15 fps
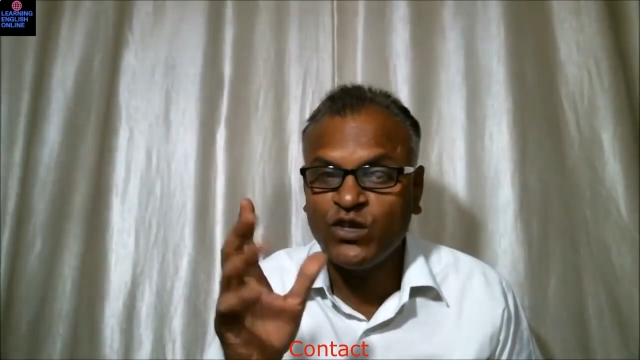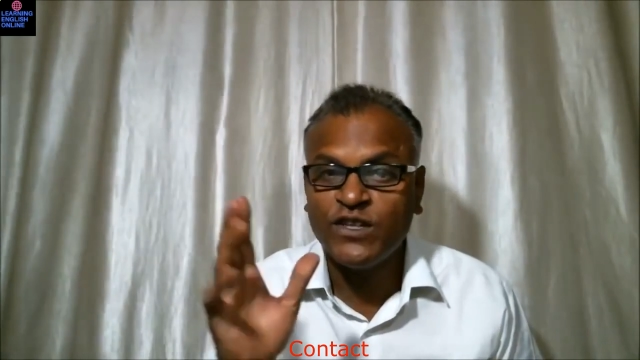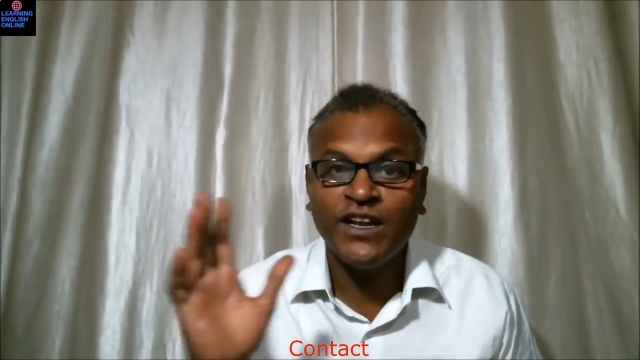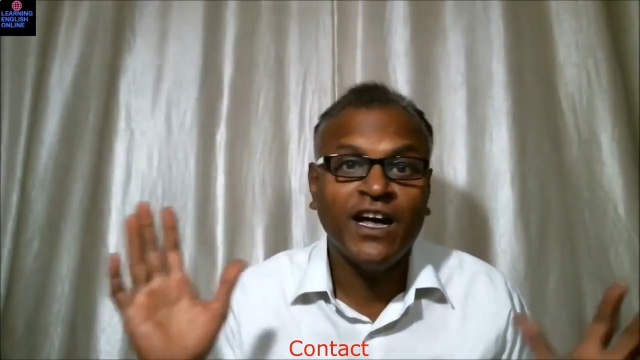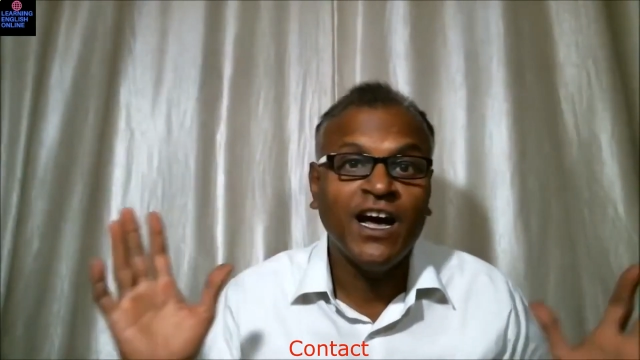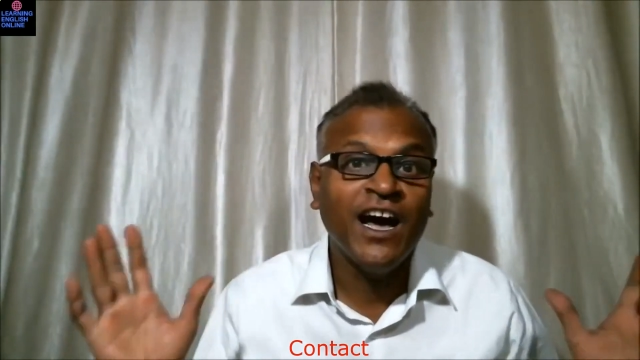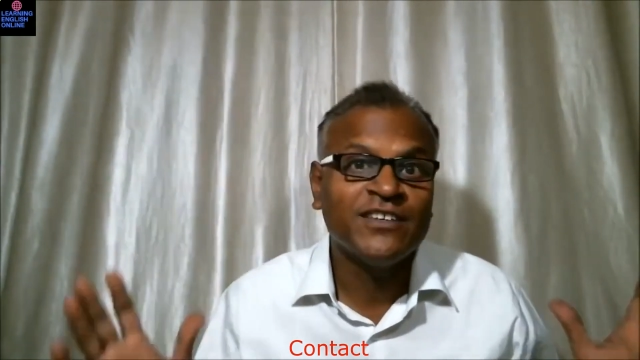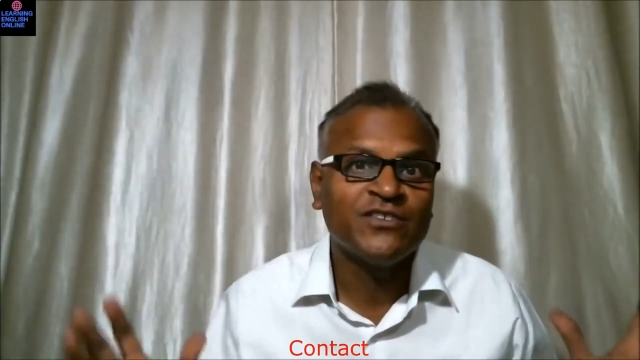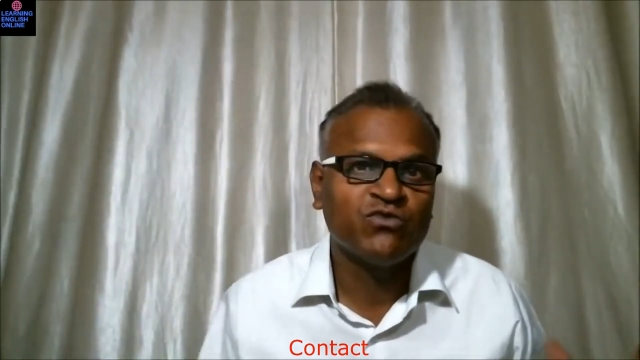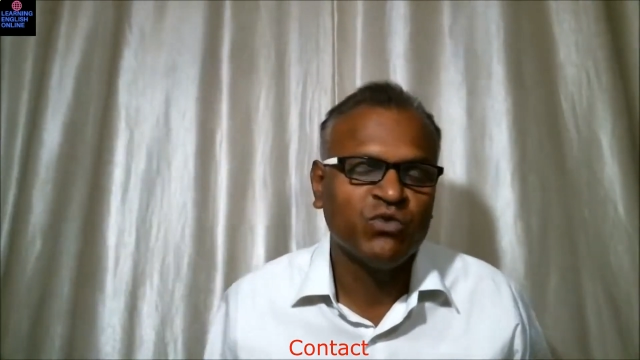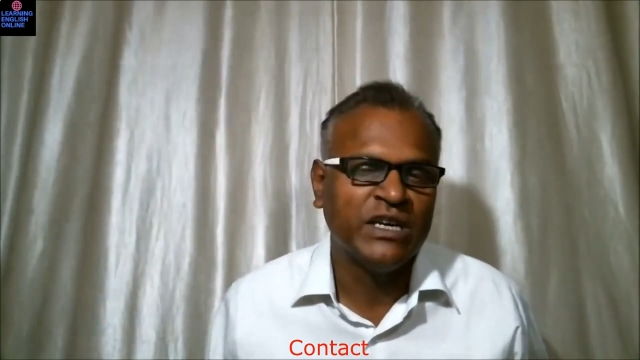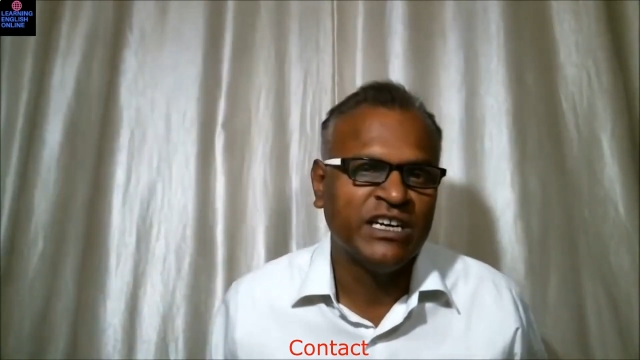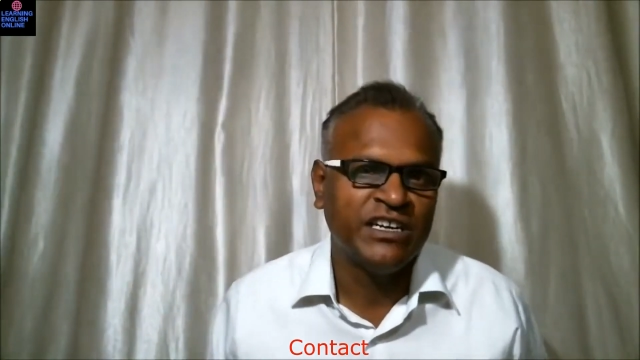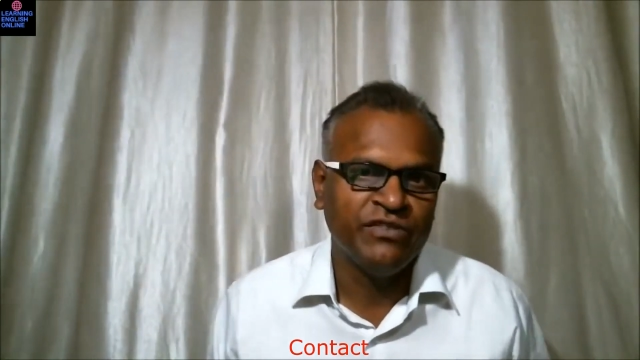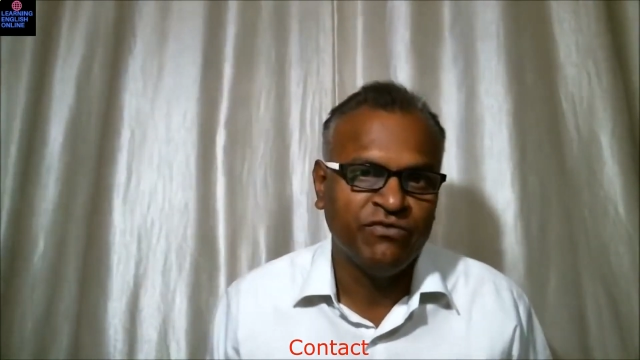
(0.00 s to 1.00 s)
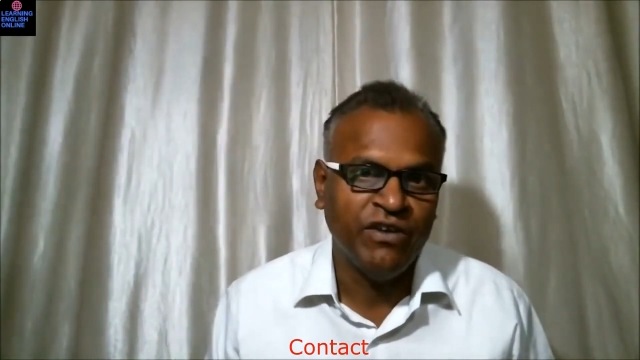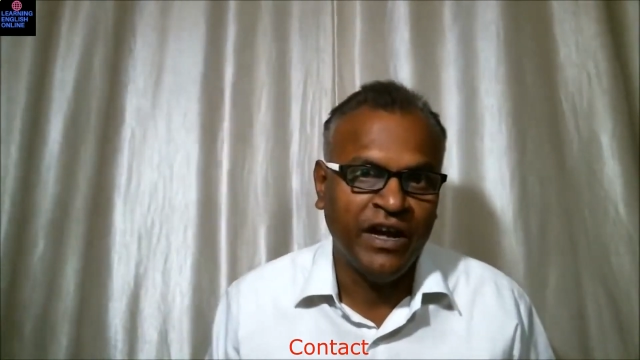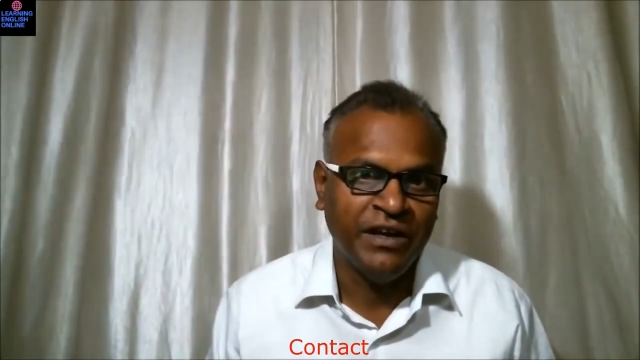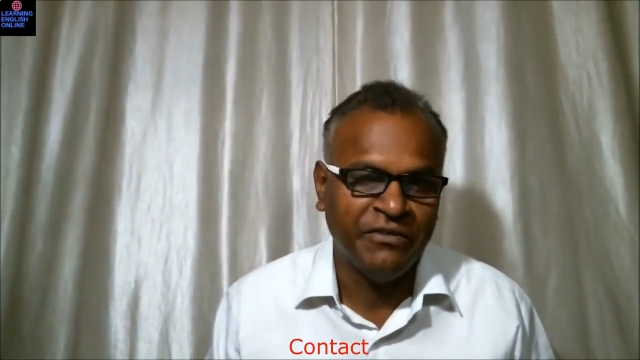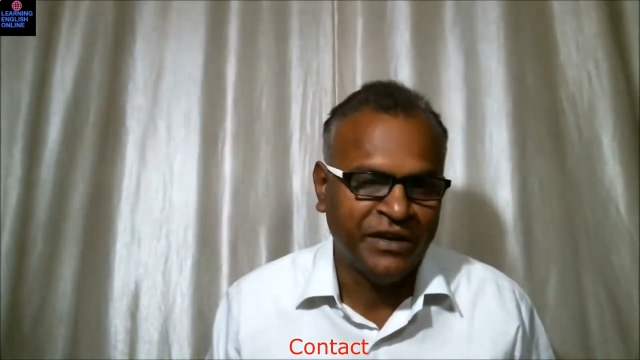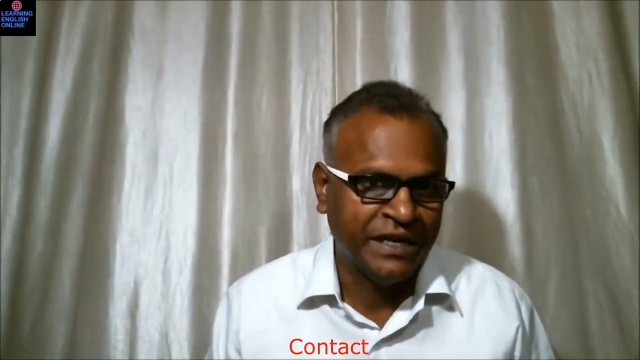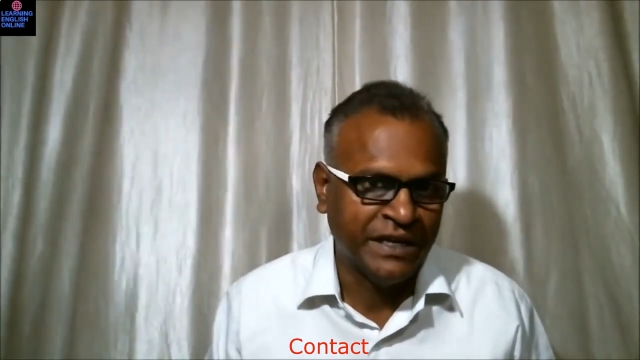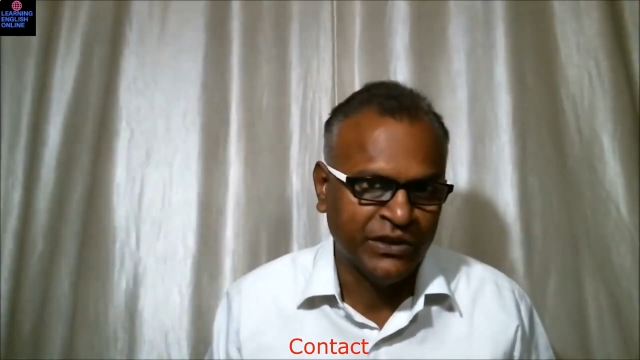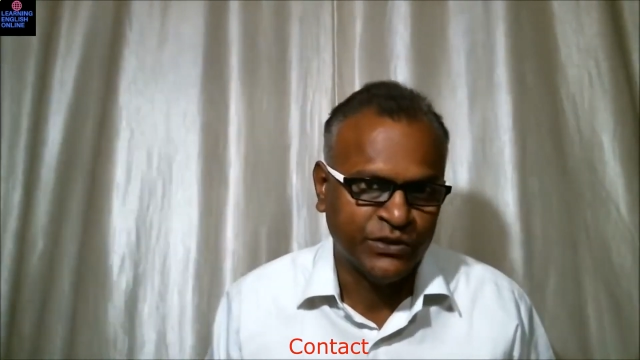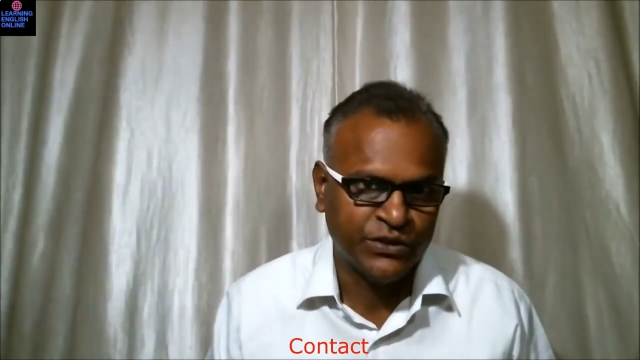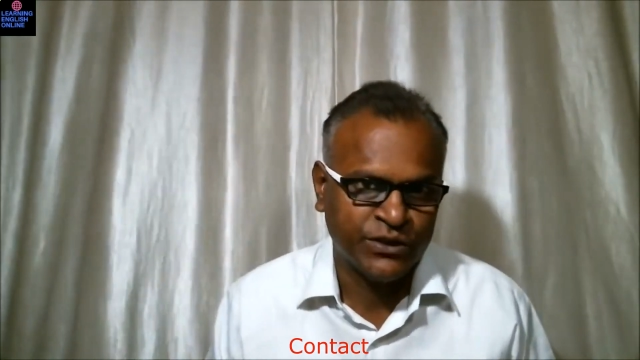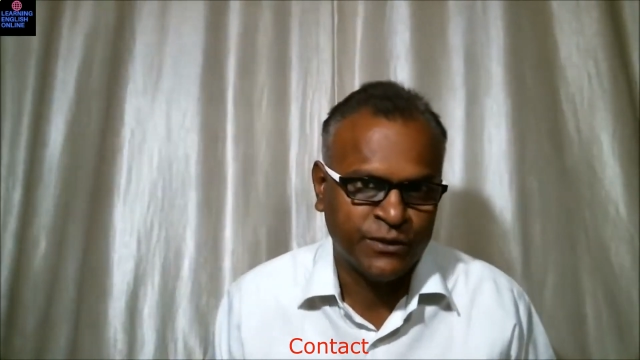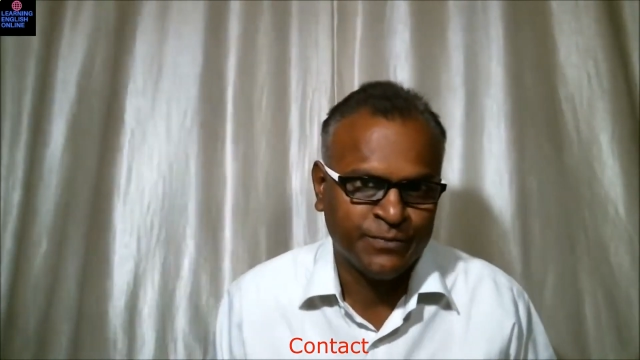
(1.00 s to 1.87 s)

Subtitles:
the last 25 years.